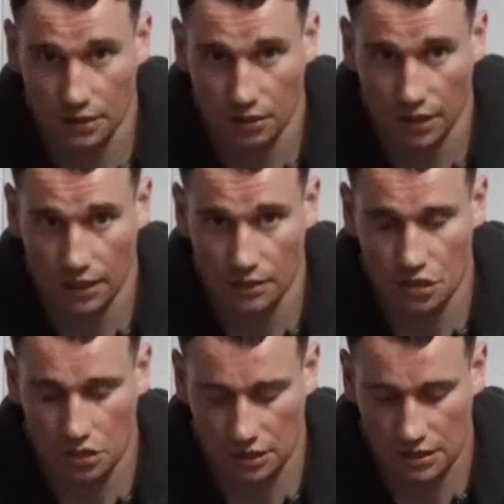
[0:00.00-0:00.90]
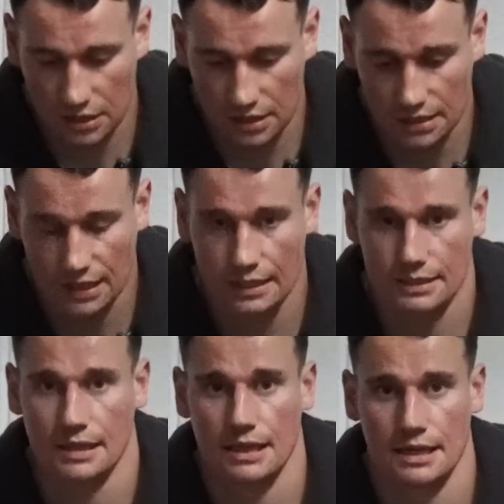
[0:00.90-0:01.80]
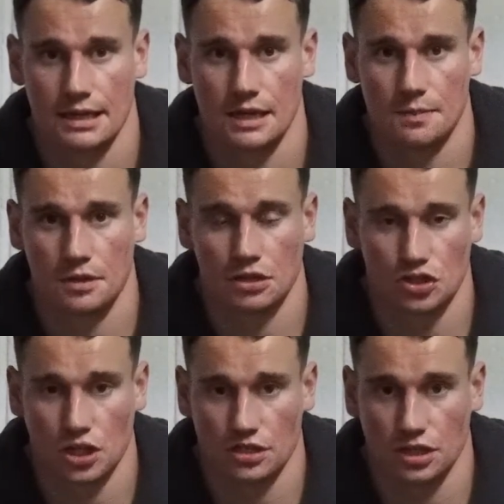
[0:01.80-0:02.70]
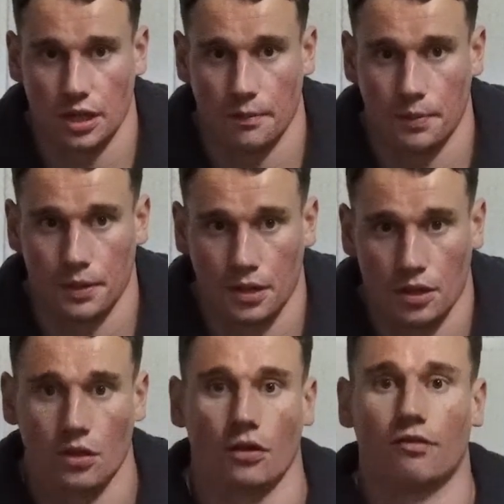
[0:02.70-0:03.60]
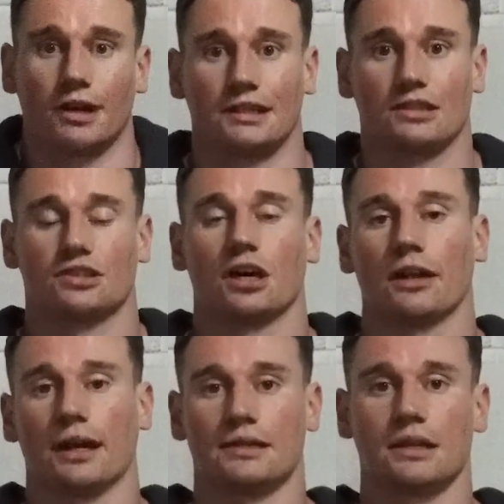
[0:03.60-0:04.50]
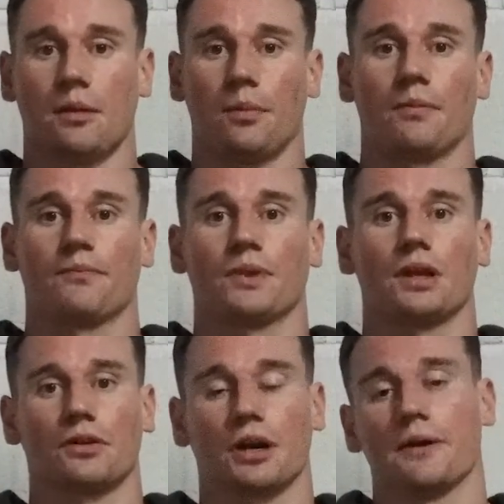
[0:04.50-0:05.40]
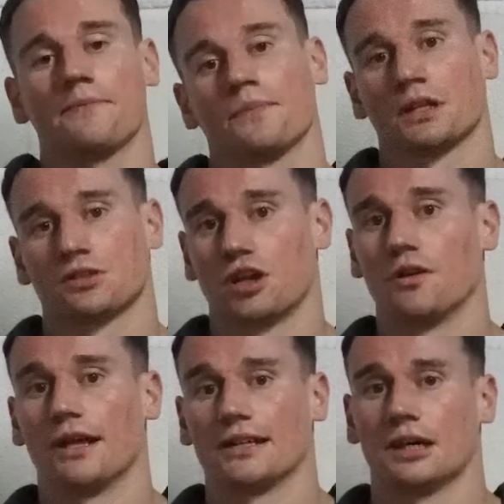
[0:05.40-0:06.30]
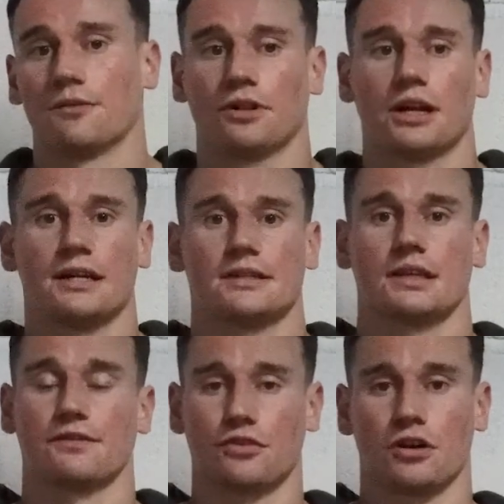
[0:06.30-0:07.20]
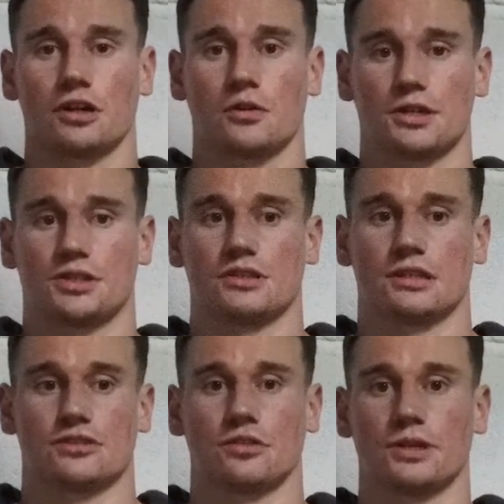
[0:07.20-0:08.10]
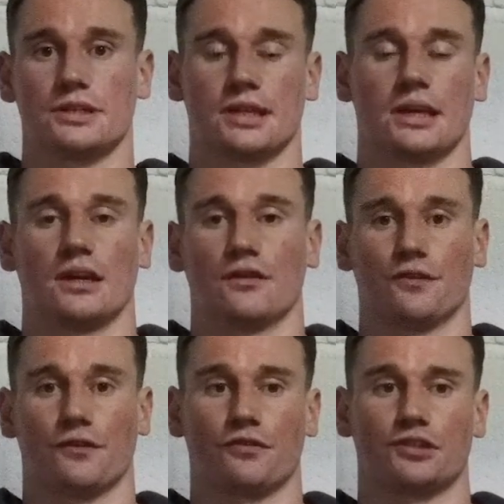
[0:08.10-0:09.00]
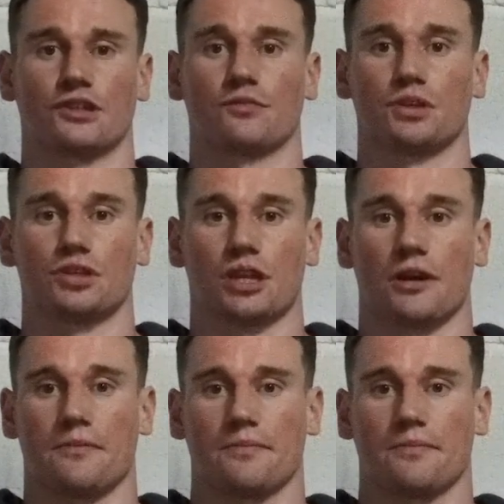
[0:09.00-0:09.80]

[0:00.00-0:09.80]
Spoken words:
okay, tucked into your sides, keeping your chest up, ready to start that dip. Okay, so I hope that's helpful, guys. If you've got any questions, as always, feel free to give me a shout.